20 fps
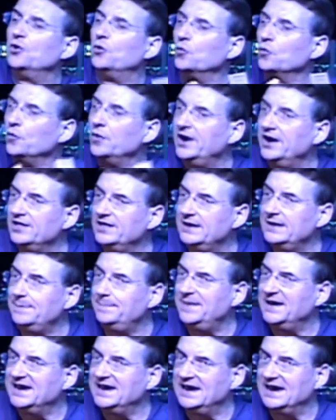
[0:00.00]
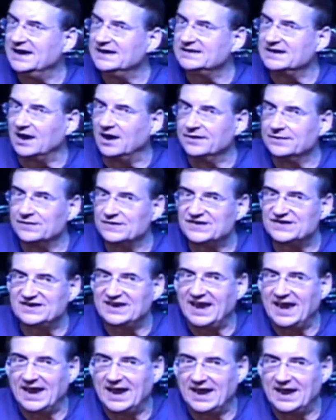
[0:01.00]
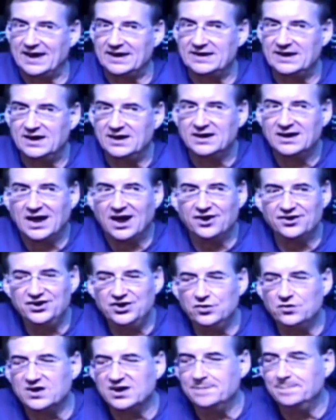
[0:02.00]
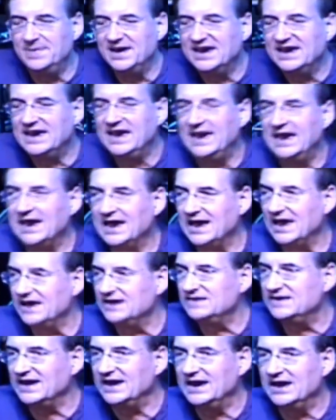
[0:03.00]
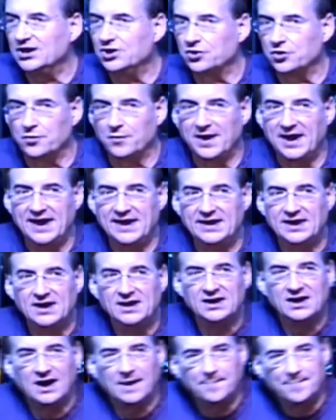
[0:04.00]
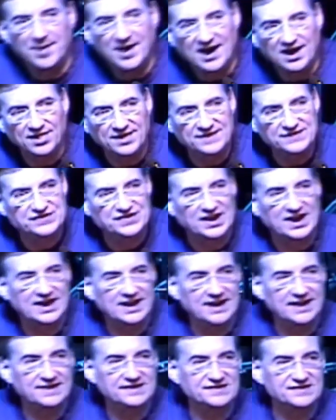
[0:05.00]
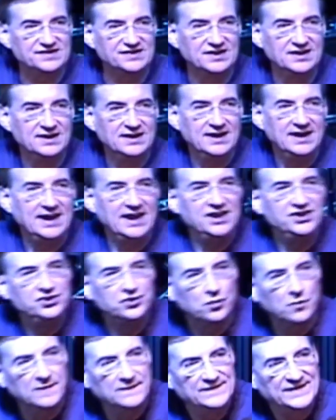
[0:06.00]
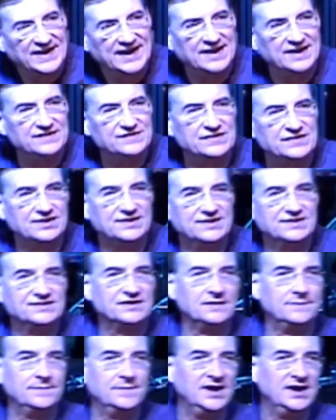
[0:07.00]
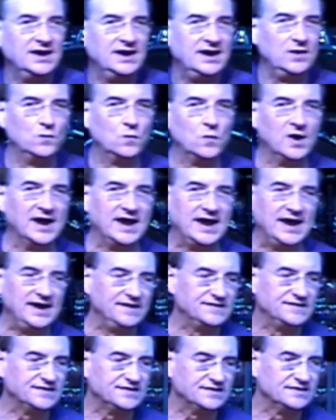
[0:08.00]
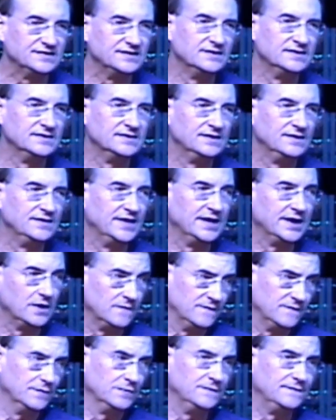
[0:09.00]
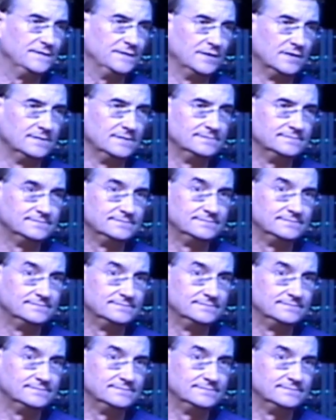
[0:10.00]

you'll really begin to understand how you can begin to integrate apologetics in your evangelism in ways that are fruitful.